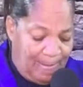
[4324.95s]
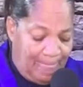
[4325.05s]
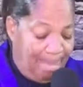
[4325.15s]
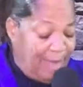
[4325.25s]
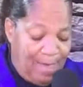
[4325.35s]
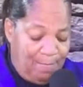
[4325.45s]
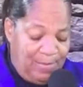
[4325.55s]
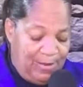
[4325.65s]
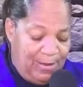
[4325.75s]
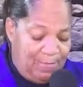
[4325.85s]
Not
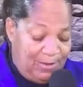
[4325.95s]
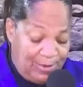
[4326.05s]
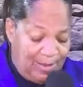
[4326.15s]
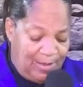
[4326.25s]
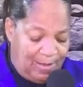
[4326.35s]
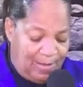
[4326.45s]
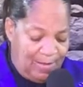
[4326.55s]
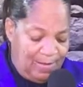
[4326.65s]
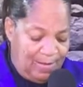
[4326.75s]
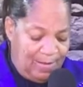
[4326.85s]
me, but God.
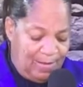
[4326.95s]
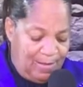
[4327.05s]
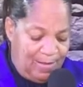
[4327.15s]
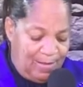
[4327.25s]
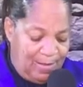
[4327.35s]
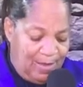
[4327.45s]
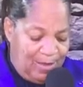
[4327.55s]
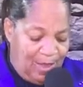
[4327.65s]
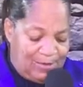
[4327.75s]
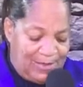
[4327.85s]
Y'all